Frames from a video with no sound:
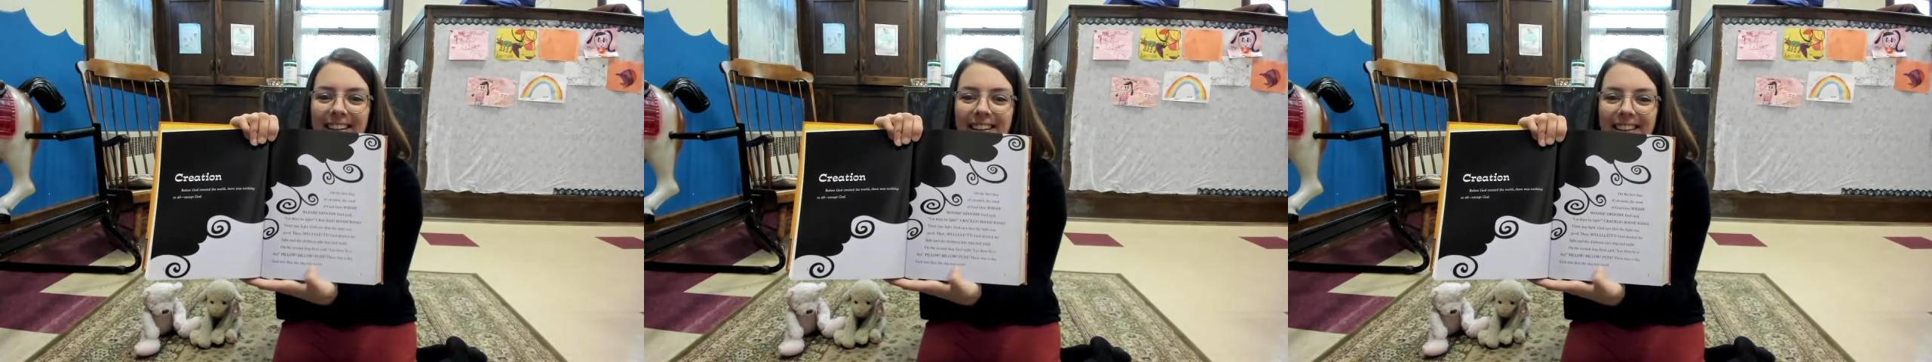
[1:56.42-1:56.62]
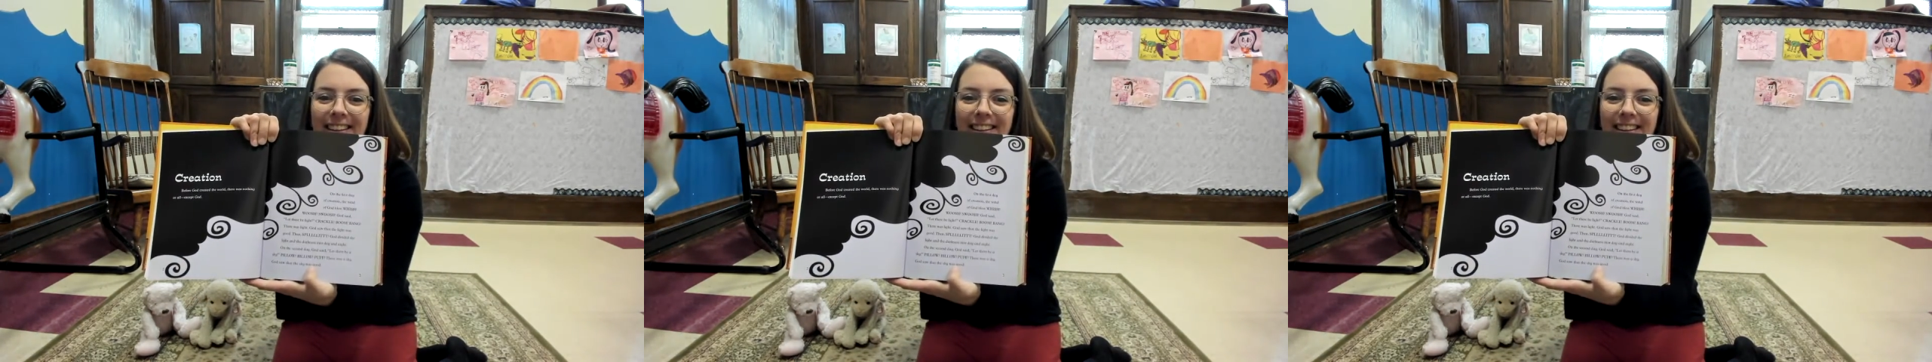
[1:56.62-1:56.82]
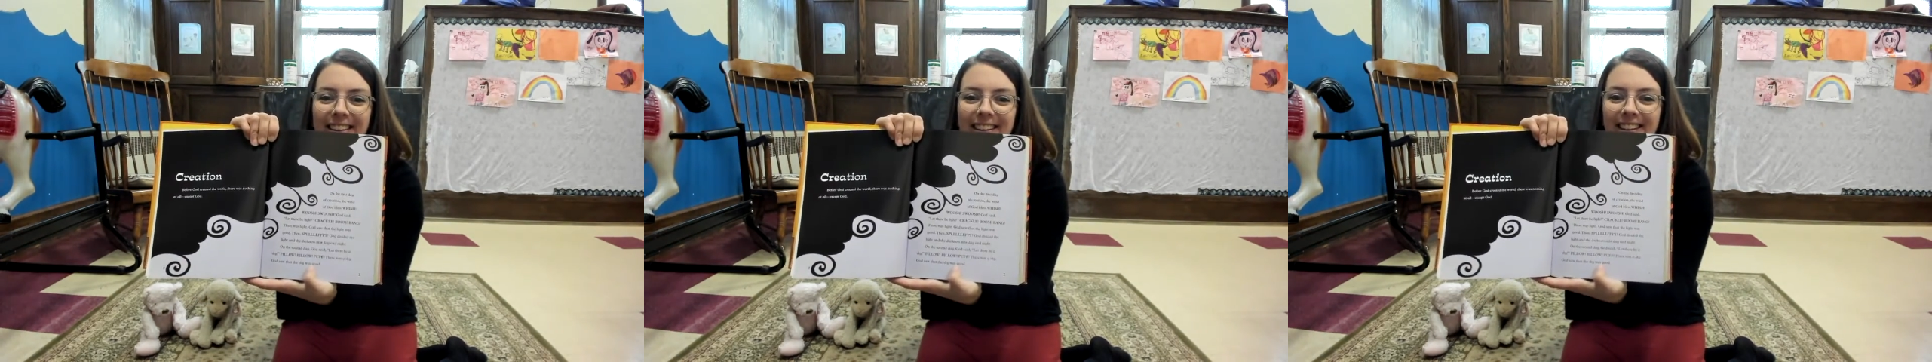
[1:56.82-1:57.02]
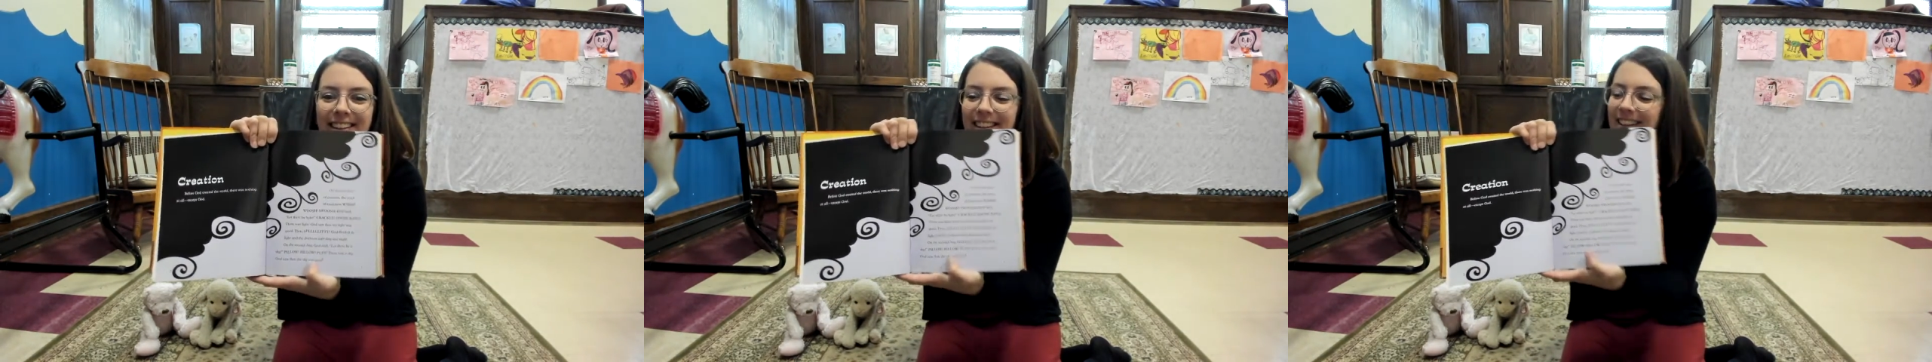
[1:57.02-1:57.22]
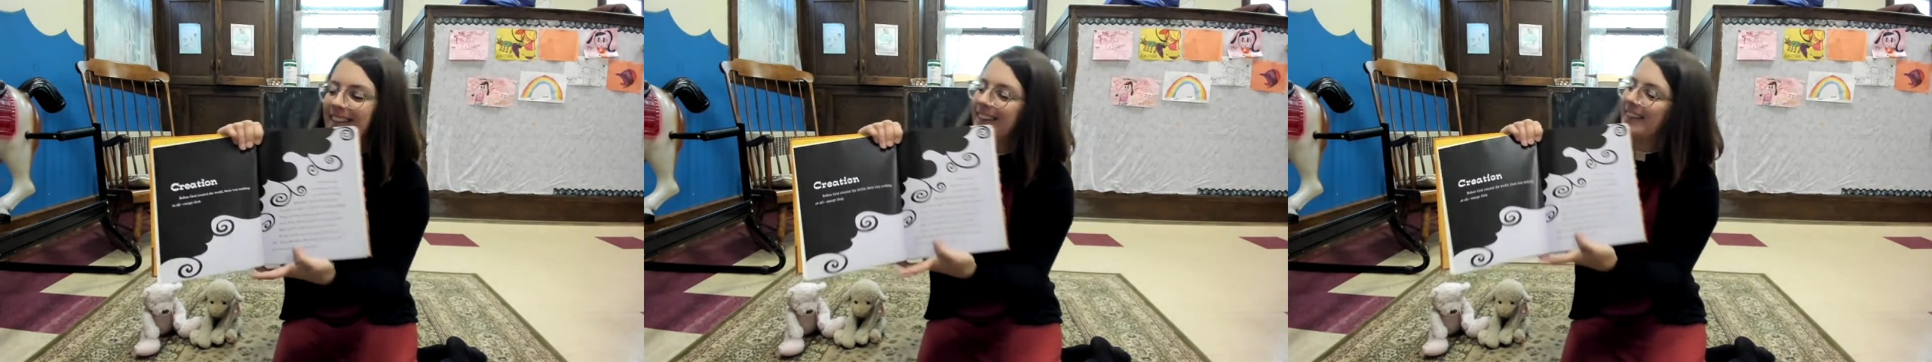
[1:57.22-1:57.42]

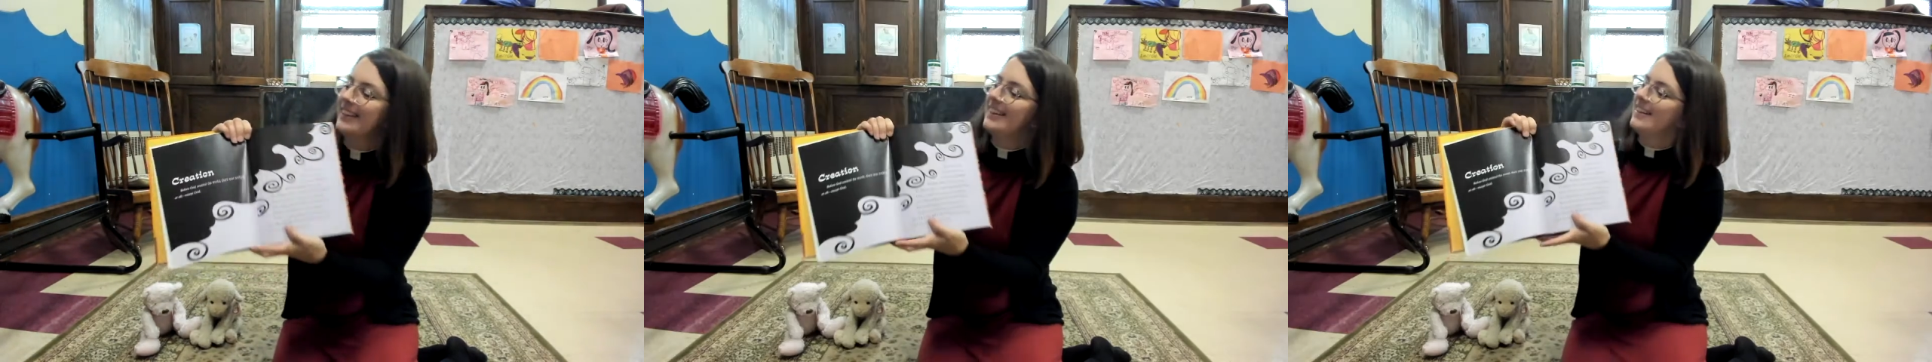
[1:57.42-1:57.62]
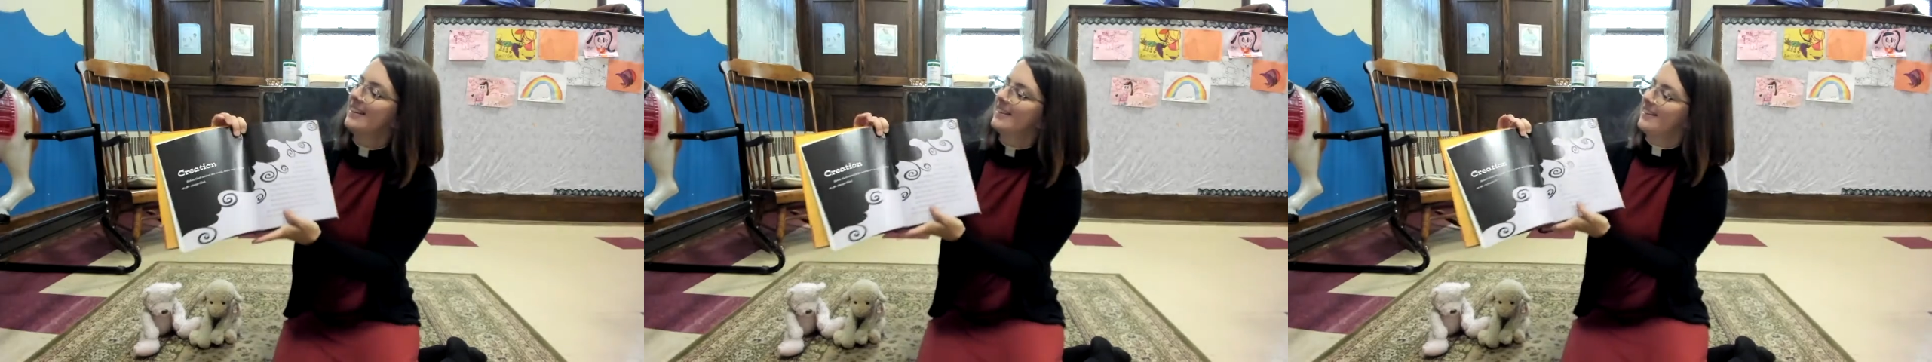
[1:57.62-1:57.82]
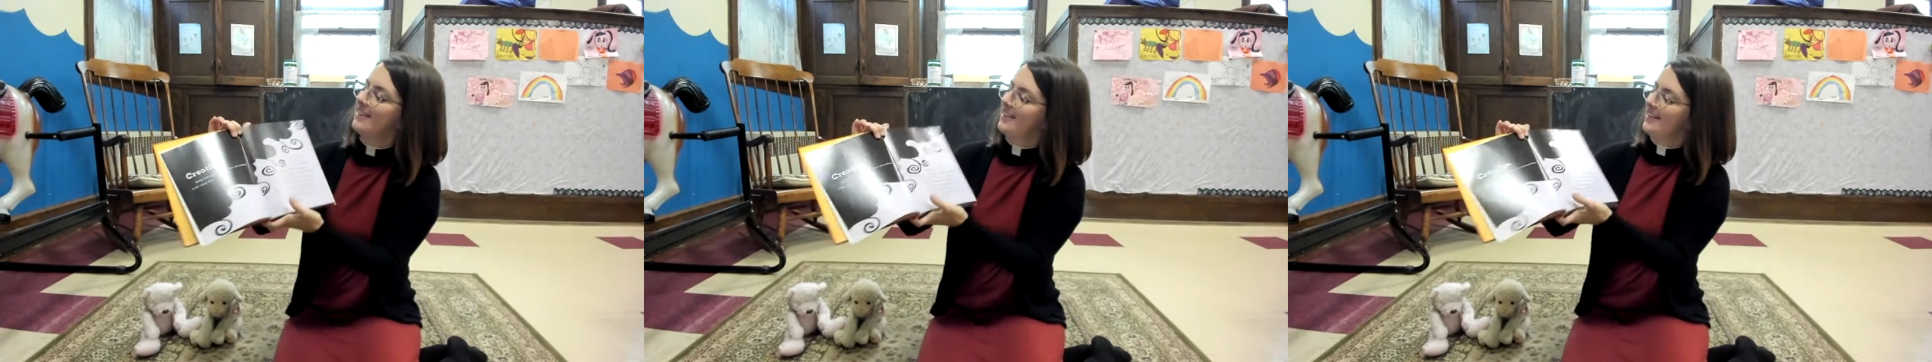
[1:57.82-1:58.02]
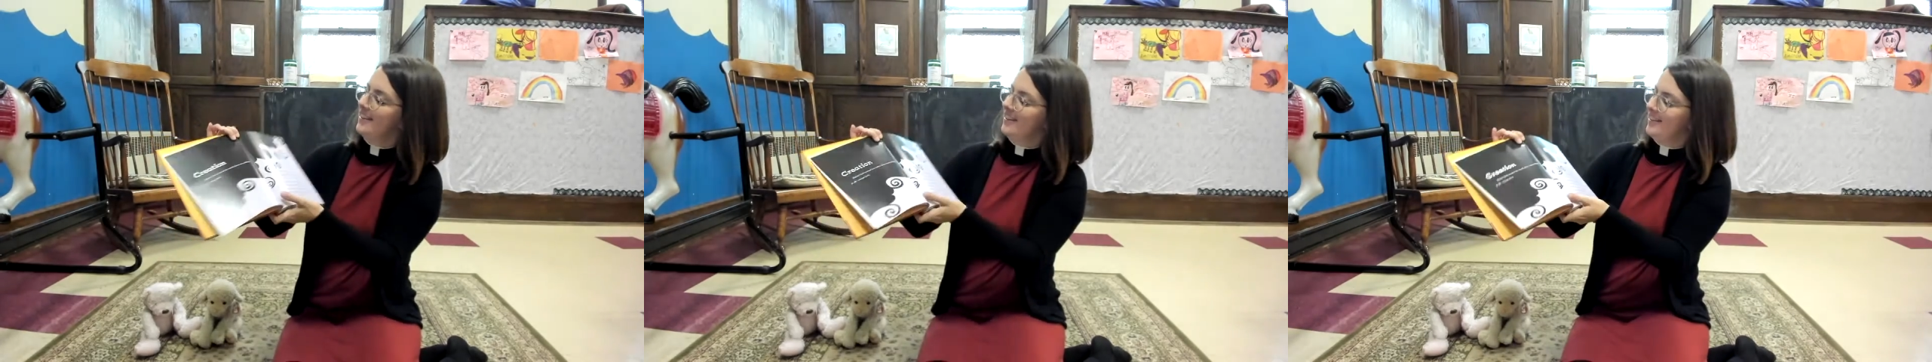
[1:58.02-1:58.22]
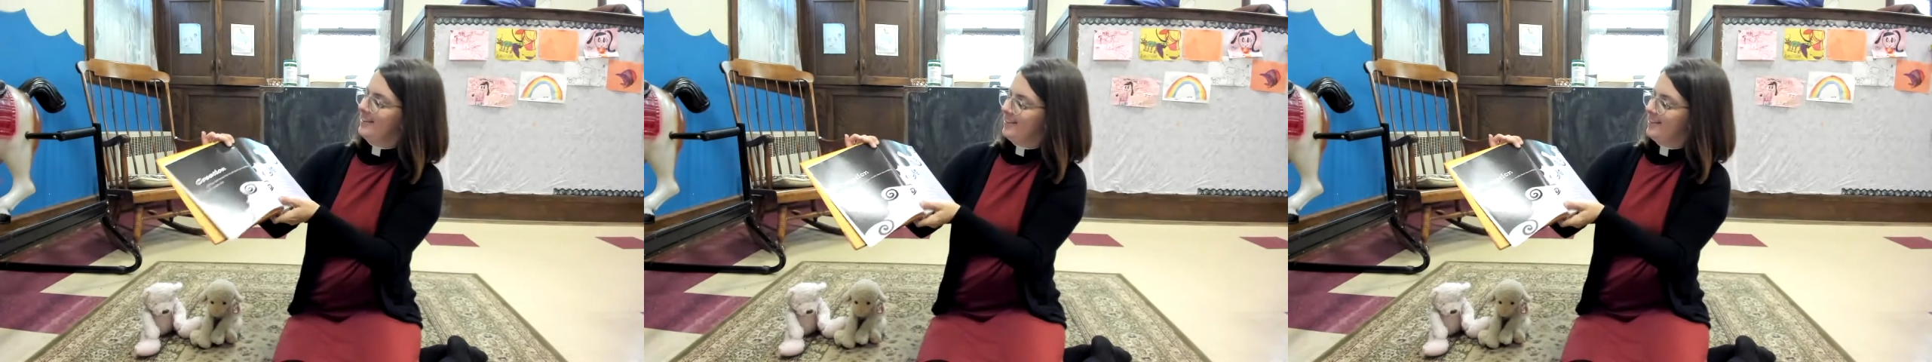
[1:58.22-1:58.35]
(silence)